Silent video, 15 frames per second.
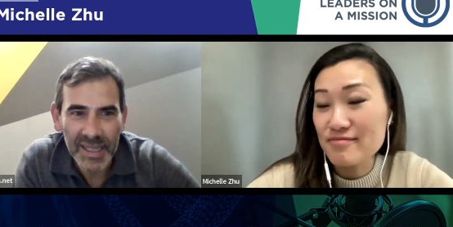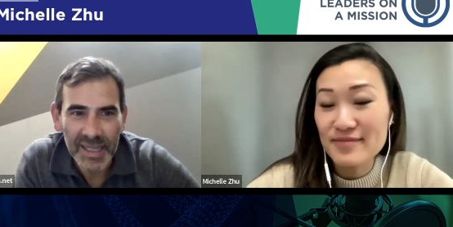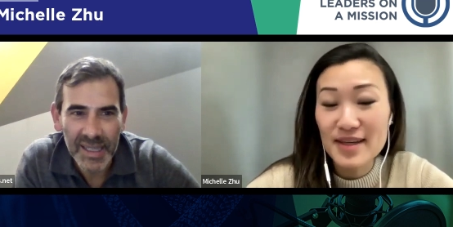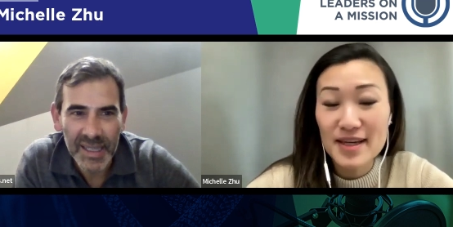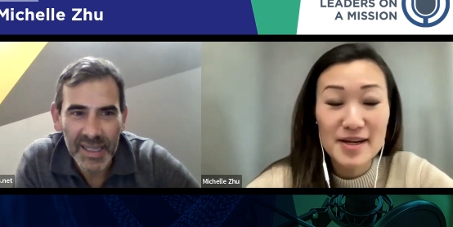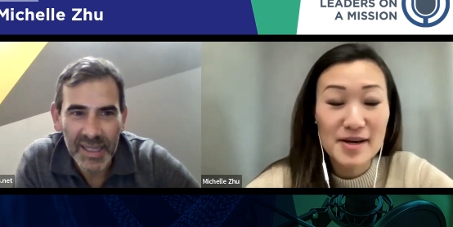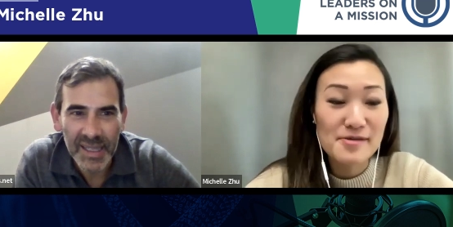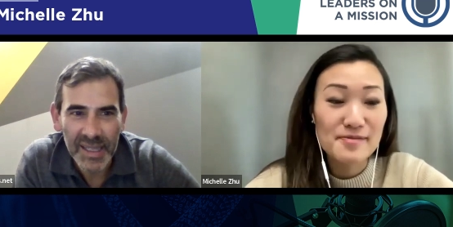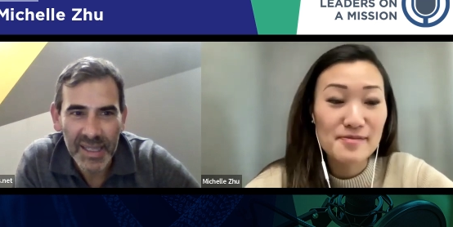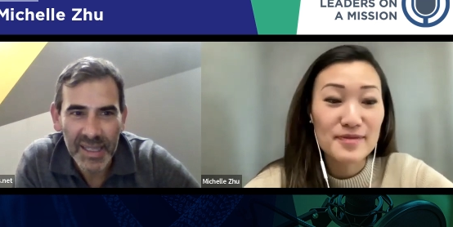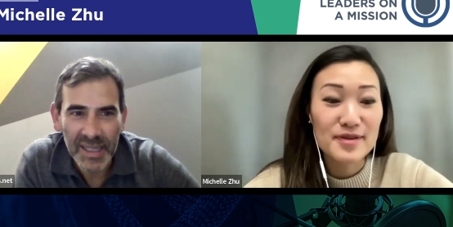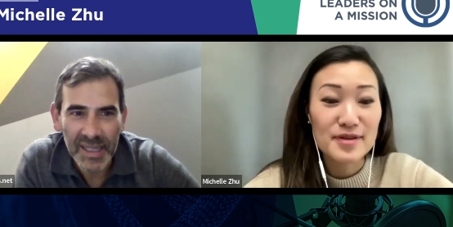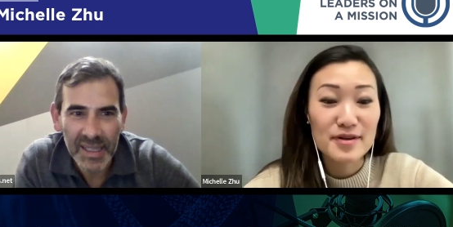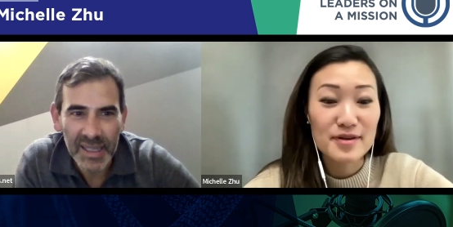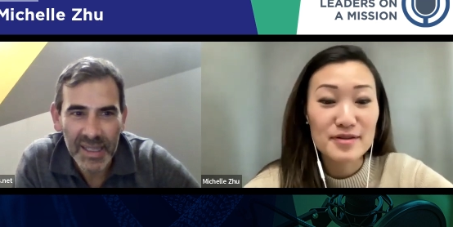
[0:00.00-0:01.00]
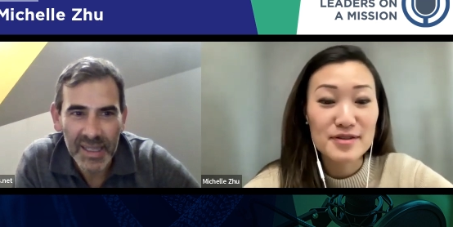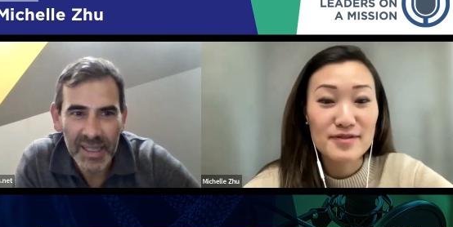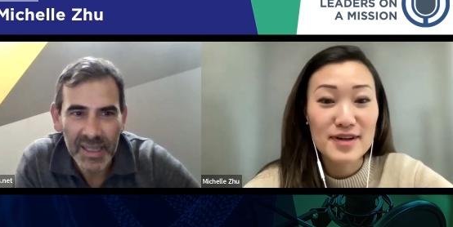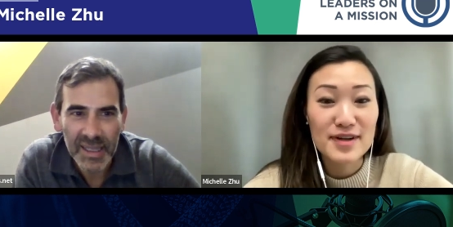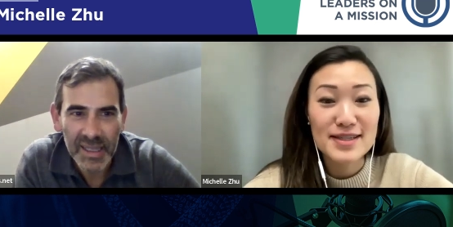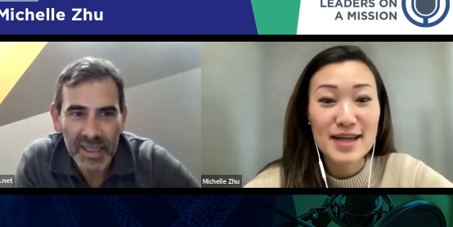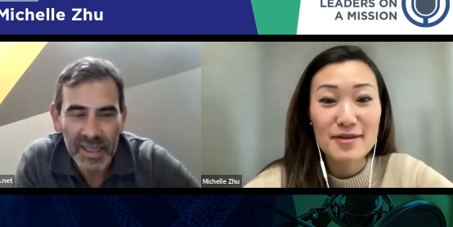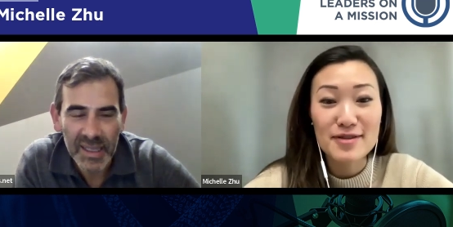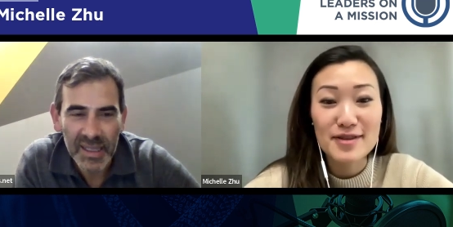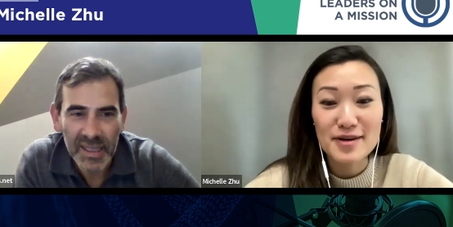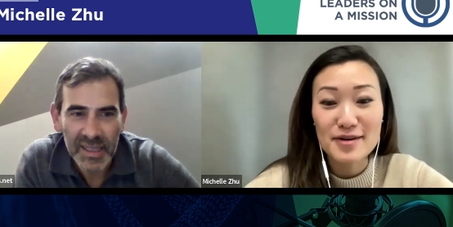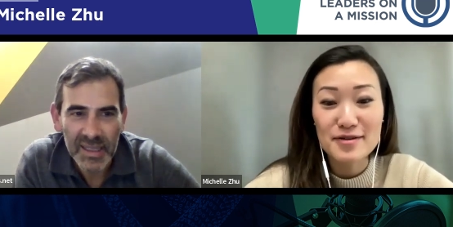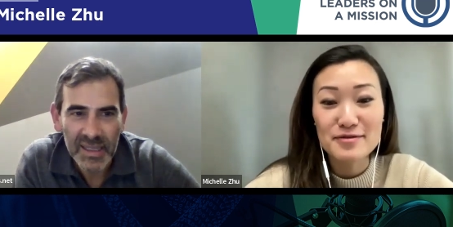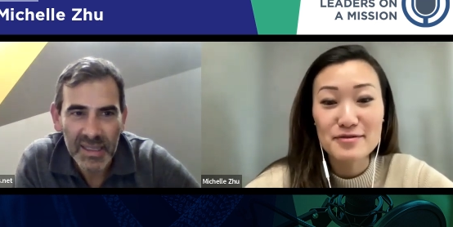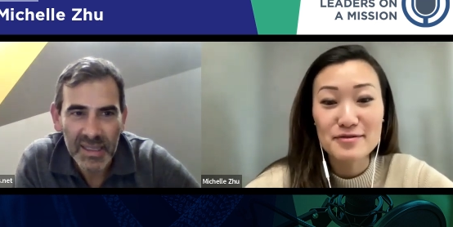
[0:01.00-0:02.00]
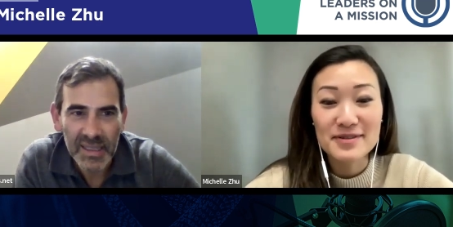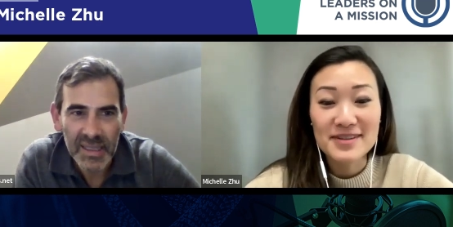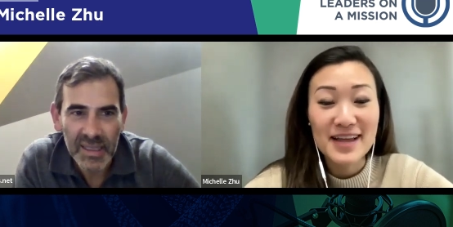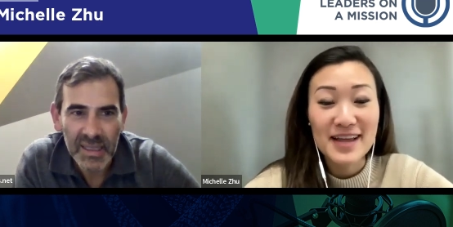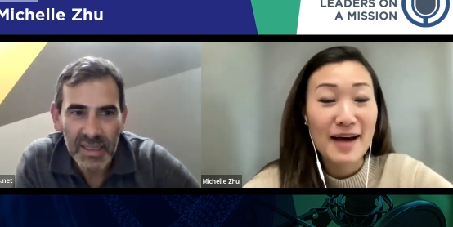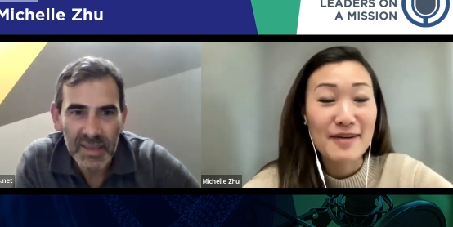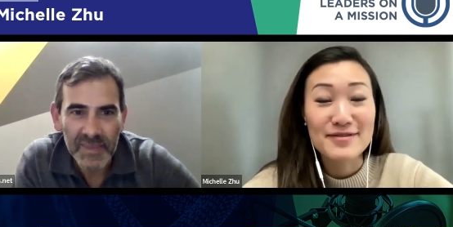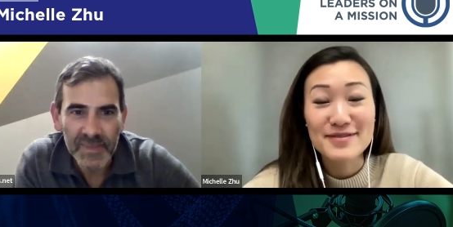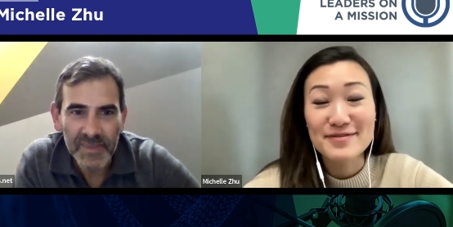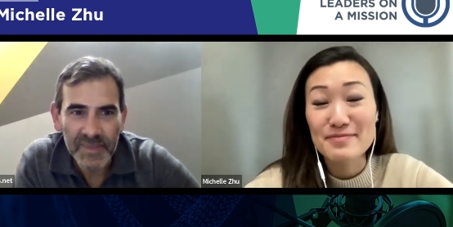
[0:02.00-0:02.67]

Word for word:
Speaker 1: you know, those of us out there who have